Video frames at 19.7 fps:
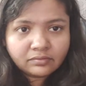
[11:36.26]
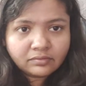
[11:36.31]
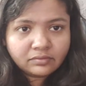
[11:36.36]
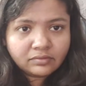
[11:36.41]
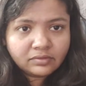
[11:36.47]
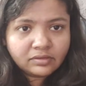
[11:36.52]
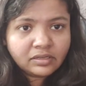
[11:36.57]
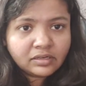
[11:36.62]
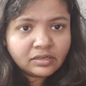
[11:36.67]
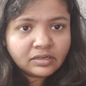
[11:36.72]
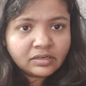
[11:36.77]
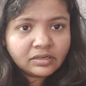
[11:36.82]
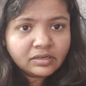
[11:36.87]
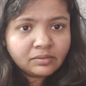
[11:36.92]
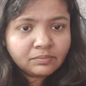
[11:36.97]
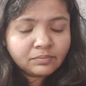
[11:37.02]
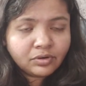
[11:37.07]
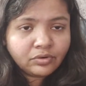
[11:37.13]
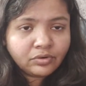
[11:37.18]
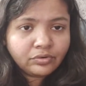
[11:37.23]
learn
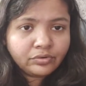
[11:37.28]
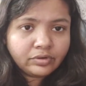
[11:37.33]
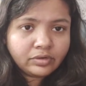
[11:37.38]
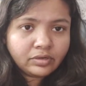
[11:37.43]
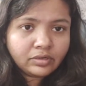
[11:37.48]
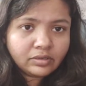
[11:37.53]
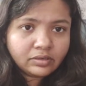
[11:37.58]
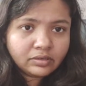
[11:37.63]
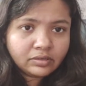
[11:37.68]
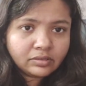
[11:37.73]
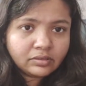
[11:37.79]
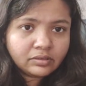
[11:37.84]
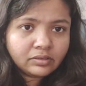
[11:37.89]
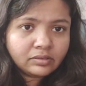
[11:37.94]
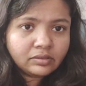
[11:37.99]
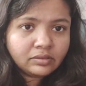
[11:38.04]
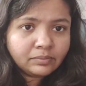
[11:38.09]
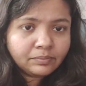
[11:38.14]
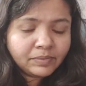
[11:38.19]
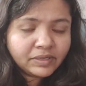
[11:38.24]
about
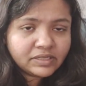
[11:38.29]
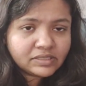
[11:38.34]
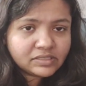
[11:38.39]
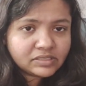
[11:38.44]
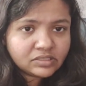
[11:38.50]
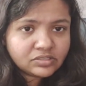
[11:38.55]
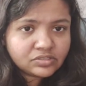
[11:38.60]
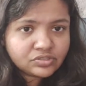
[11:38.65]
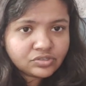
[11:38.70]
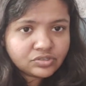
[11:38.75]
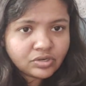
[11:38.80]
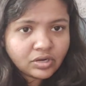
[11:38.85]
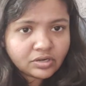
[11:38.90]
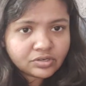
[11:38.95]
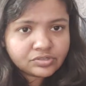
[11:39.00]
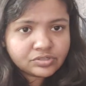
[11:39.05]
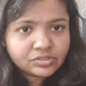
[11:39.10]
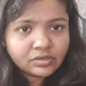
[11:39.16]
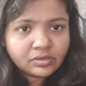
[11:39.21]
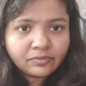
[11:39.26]
the basic
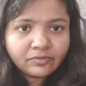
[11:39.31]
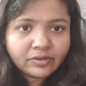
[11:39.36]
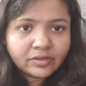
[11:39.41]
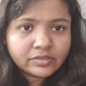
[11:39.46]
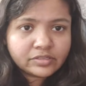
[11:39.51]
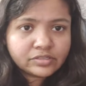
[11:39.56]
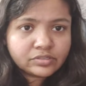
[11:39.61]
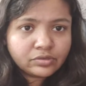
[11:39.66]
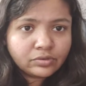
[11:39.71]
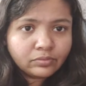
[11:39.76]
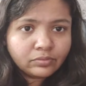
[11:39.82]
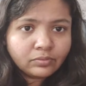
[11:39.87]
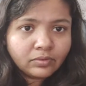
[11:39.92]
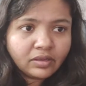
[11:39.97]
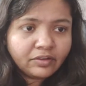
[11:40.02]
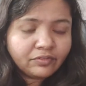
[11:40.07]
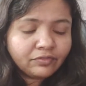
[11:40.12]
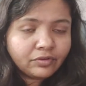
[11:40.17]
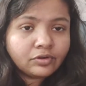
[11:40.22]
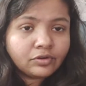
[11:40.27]
structure, because
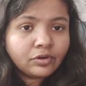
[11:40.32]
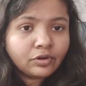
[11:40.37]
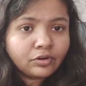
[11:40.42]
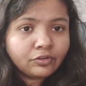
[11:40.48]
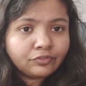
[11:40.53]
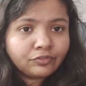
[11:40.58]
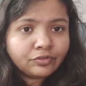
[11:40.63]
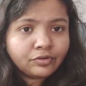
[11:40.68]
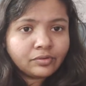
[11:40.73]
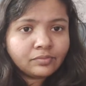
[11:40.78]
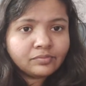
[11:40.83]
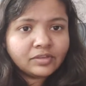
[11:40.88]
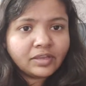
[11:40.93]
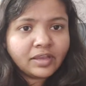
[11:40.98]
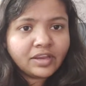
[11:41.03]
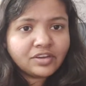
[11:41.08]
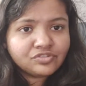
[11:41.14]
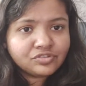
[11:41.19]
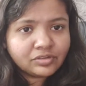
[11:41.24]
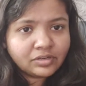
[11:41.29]
if you're not from the
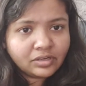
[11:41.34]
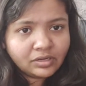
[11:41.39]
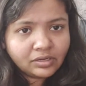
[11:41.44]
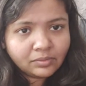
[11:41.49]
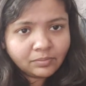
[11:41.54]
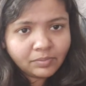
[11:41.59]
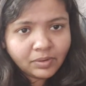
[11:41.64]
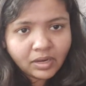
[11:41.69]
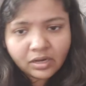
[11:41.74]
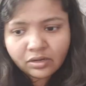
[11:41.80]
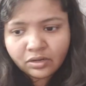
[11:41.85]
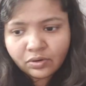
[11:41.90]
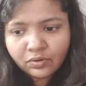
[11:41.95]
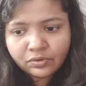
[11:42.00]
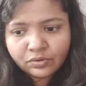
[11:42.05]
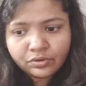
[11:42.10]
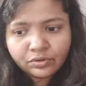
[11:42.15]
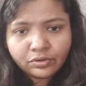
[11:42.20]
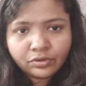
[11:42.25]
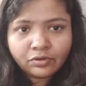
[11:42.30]
engineering
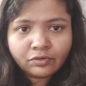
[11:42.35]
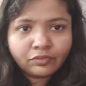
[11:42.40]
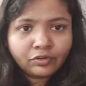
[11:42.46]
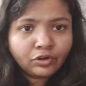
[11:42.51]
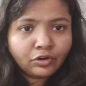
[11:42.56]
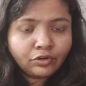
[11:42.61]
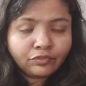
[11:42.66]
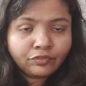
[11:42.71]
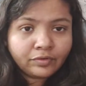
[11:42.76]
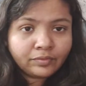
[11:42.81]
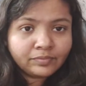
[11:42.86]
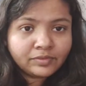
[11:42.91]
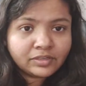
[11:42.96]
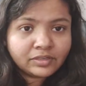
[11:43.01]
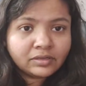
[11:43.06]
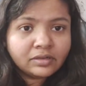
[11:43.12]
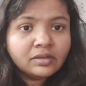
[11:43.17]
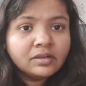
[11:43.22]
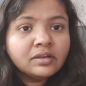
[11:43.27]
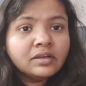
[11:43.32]
background or you're not from
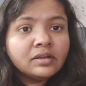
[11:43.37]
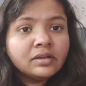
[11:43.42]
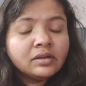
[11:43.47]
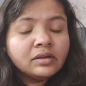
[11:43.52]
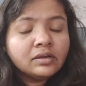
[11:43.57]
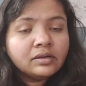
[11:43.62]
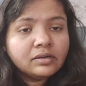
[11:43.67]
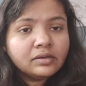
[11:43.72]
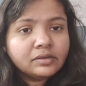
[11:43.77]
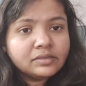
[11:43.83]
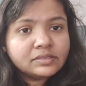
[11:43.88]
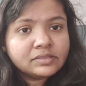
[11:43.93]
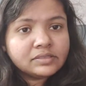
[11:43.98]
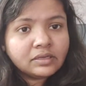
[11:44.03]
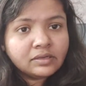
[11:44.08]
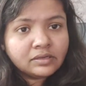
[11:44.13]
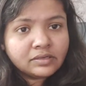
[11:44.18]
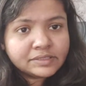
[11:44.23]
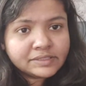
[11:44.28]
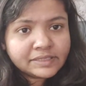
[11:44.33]
the
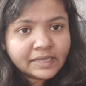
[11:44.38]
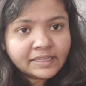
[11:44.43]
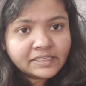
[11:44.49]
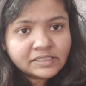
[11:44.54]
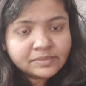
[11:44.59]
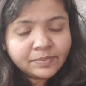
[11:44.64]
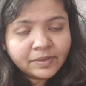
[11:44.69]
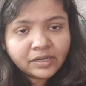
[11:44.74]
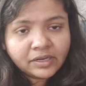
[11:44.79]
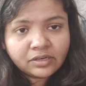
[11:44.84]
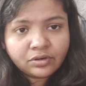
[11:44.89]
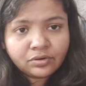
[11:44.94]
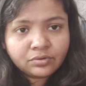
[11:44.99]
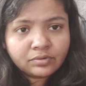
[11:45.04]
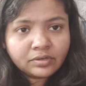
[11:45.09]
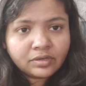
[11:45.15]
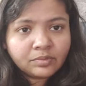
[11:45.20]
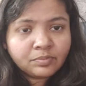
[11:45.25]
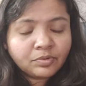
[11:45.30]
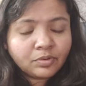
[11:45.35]
science background,
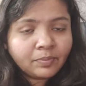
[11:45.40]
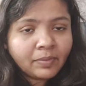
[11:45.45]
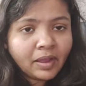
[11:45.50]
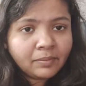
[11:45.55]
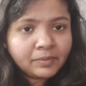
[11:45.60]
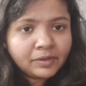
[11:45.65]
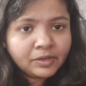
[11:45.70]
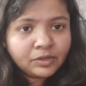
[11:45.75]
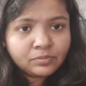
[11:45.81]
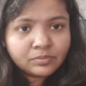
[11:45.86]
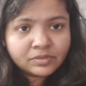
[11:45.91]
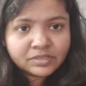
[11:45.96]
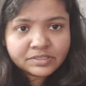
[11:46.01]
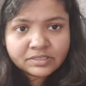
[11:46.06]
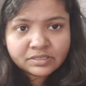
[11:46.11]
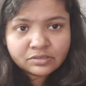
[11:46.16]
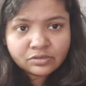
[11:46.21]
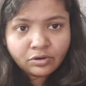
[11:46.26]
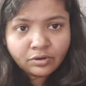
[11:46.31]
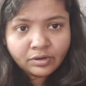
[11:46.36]
then probably you must
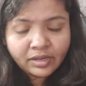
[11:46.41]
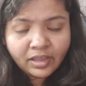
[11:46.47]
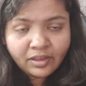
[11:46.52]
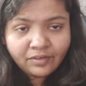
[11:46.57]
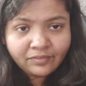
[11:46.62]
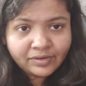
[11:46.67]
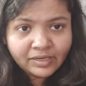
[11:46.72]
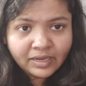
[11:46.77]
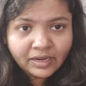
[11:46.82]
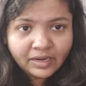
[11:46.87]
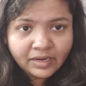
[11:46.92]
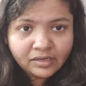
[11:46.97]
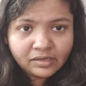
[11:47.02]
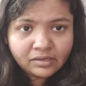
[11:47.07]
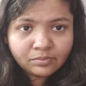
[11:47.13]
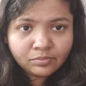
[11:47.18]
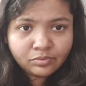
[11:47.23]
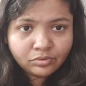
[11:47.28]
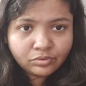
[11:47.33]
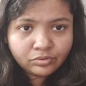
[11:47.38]
not have any idea
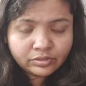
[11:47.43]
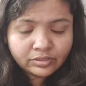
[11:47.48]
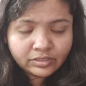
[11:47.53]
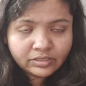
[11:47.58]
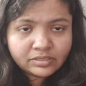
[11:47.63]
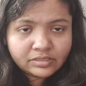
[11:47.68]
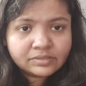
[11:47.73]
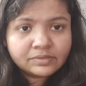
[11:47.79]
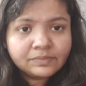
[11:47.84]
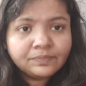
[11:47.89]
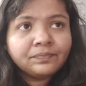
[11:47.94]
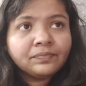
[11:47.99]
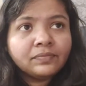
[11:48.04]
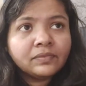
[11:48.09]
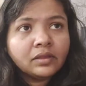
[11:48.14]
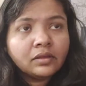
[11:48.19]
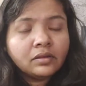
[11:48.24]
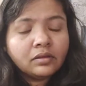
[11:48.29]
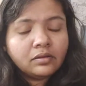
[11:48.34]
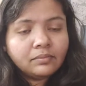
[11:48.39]
about this.
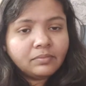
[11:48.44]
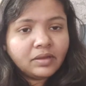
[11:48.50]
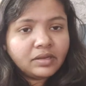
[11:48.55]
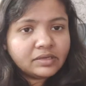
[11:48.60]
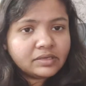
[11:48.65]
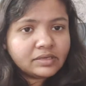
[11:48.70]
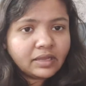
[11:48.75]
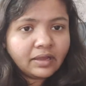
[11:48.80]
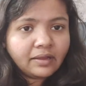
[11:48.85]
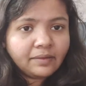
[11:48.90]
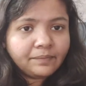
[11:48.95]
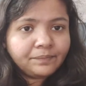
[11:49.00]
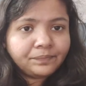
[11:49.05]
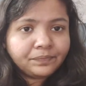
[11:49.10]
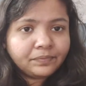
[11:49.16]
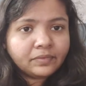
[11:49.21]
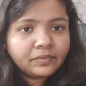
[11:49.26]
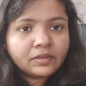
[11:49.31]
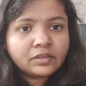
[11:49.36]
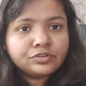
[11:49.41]
But yeah,
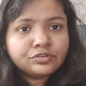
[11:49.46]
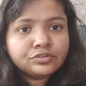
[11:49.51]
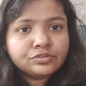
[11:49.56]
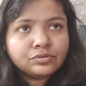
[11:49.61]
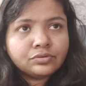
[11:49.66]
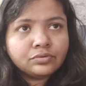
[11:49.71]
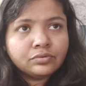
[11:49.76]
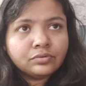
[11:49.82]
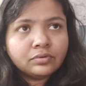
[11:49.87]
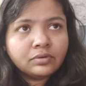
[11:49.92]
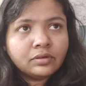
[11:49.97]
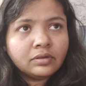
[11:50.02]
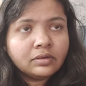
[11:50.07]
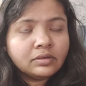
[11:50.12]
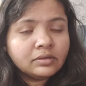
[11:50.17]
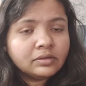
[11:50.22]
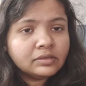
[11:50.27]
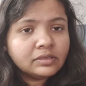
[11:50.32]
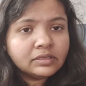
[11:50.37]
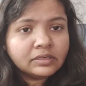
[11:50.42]
so
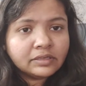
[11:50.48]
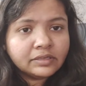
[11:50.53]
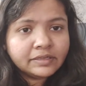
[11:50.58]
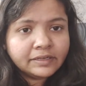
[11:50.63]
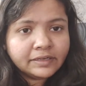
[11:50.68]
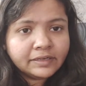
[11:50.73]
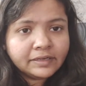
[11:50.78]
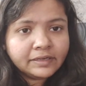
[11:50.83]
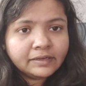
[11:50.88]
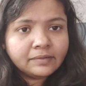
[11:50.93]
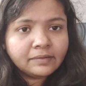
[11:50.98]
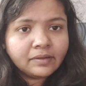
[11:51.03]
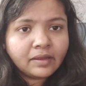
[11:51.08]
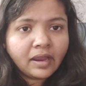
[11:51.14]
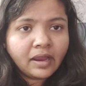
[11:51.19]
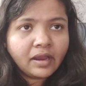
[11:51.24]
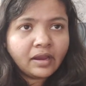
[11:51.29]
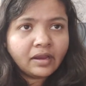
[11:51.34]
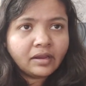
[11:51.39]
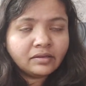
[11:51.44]
learn it,
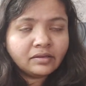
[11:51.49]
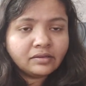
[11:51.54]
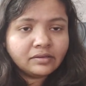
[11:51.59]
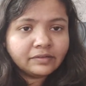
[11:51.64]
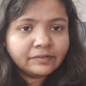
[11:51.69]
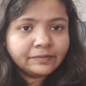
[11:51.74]
and